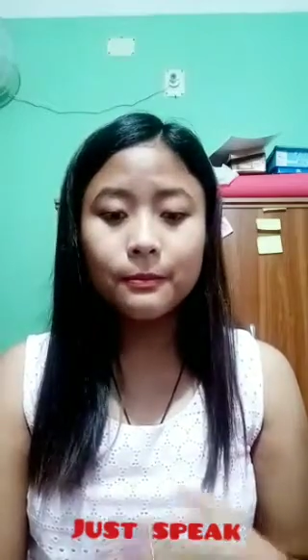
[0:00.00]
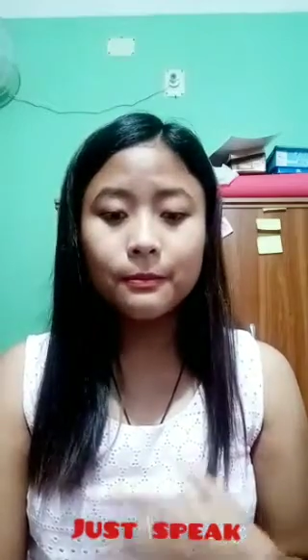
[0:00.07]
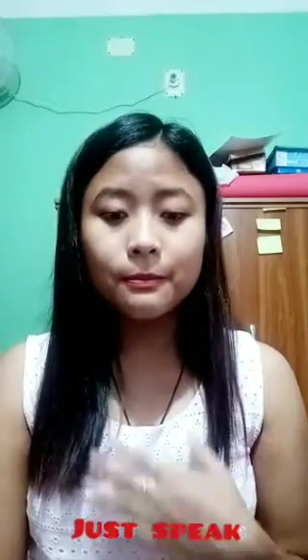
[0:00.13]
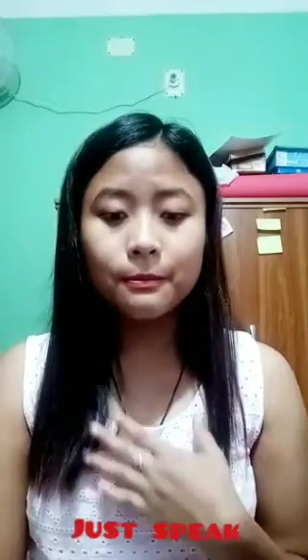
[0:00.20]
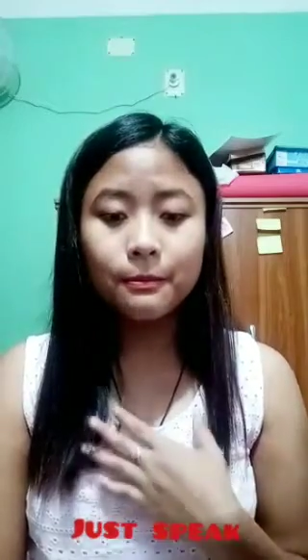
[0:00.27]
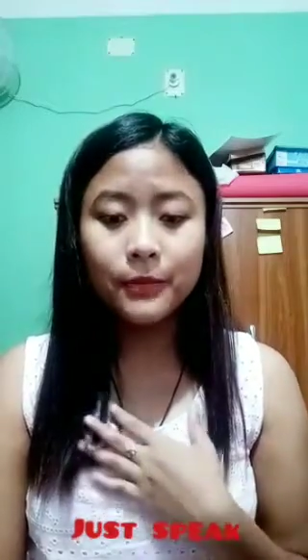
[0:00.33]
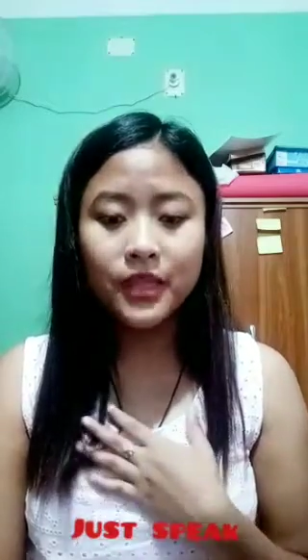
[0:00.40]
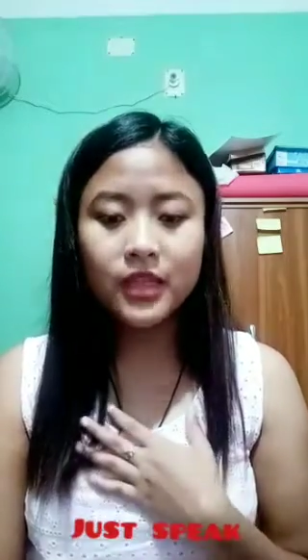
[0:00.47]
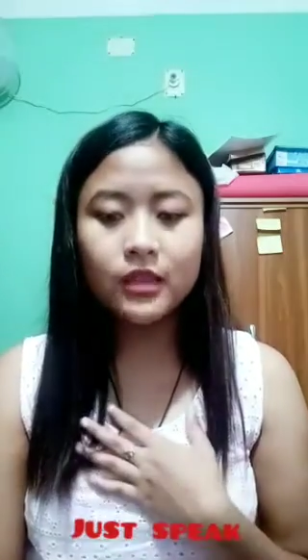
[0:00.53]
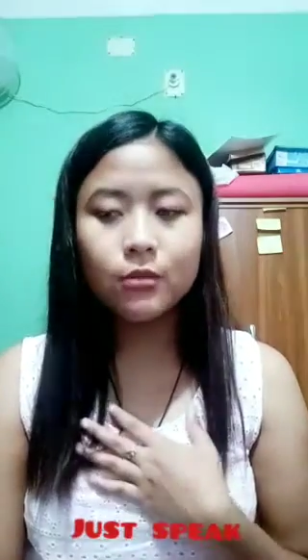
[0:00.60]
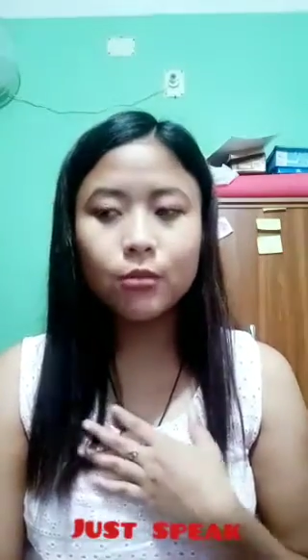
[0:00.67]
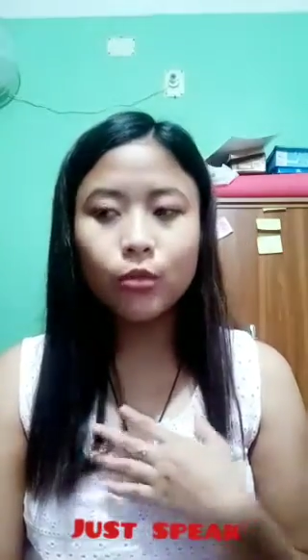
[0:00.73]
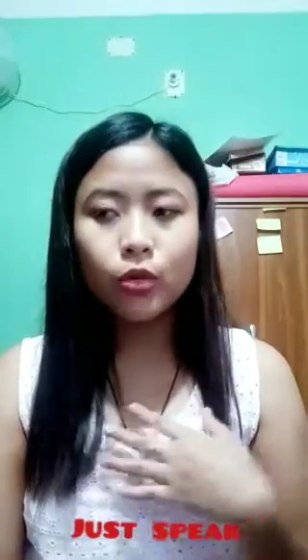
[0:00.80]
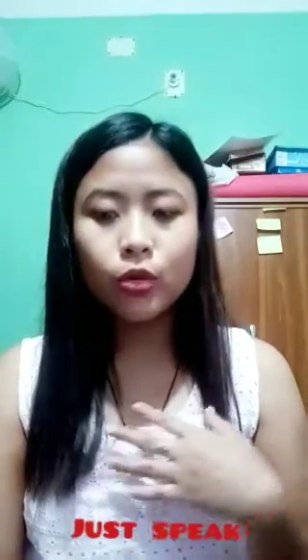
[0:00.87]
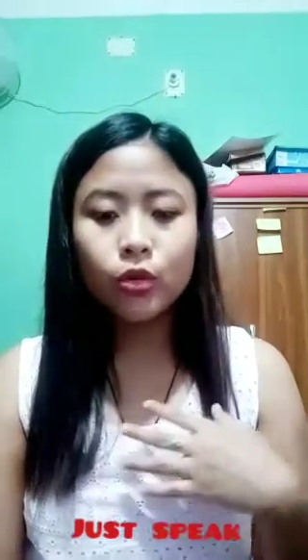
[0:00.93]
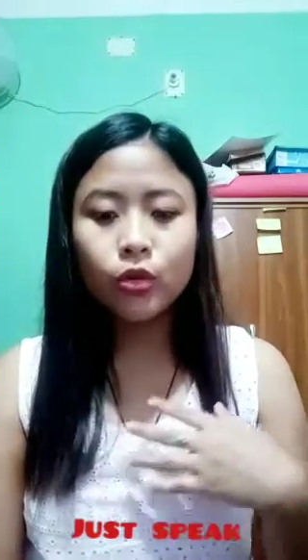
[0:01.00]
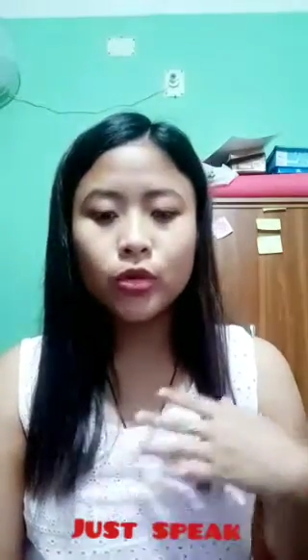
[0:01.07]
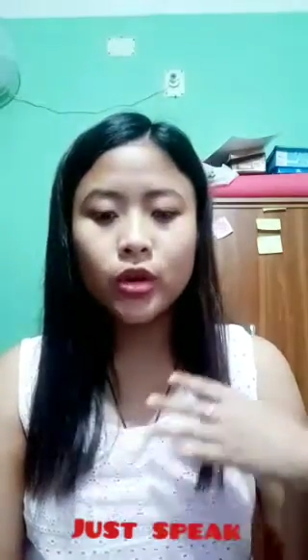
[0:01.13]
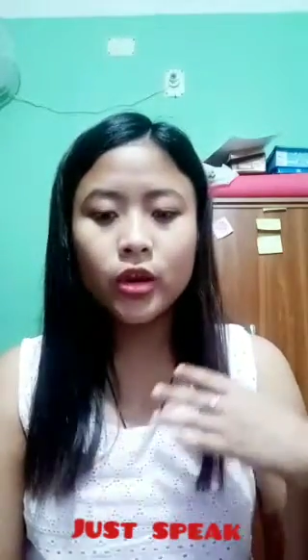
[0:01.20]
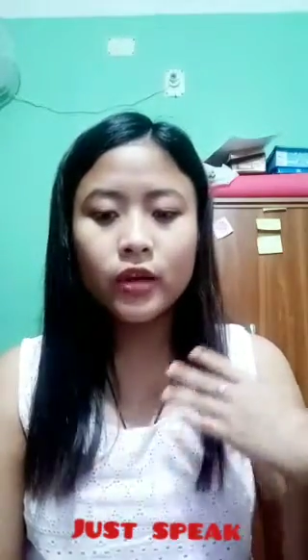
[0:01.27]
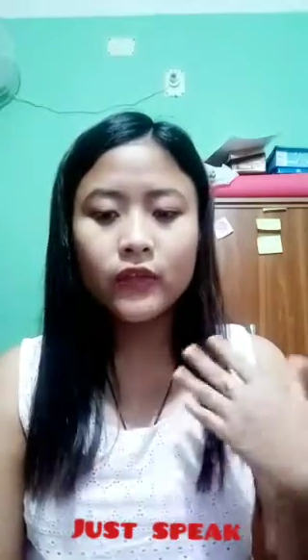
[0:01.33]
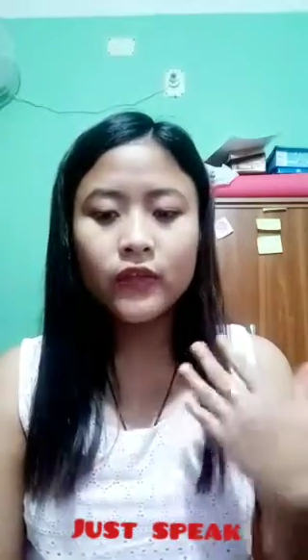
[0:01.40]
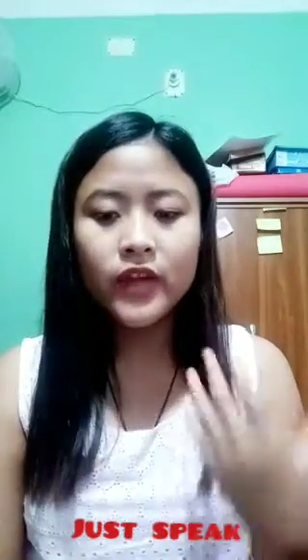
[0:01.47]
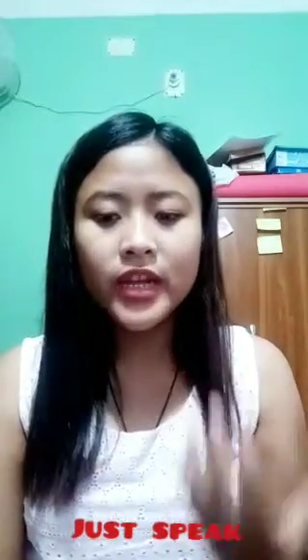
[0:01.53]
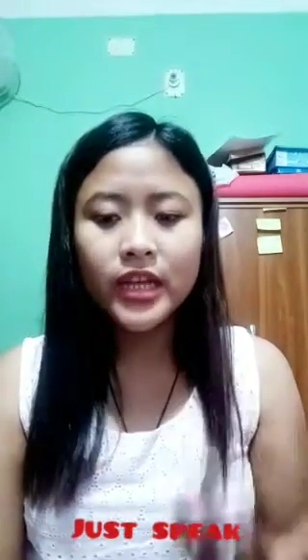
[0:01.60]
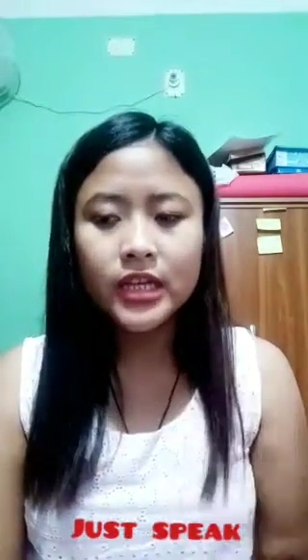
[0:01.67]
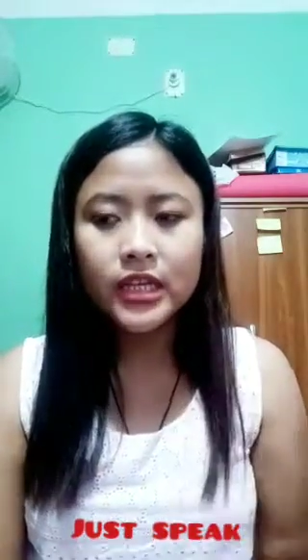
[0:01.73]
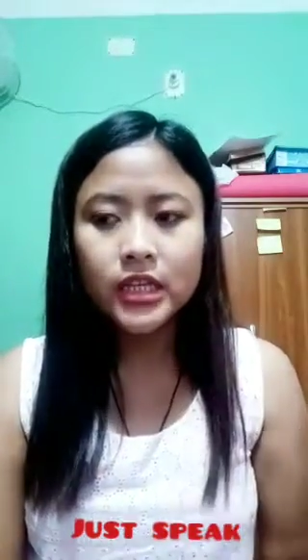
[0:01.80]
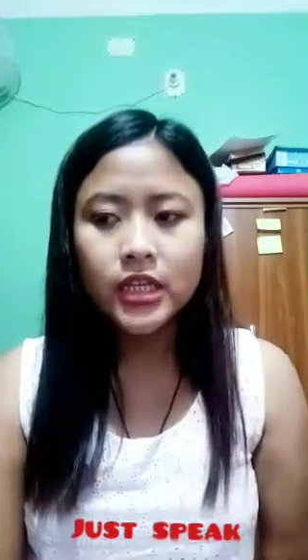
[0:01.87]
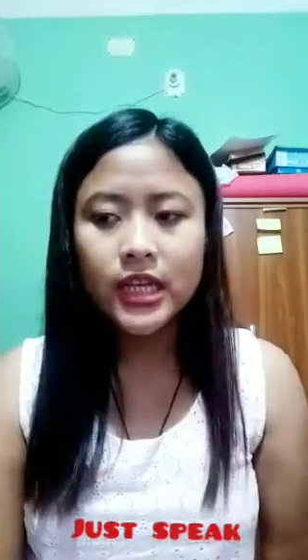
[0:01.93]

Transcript: me more confident in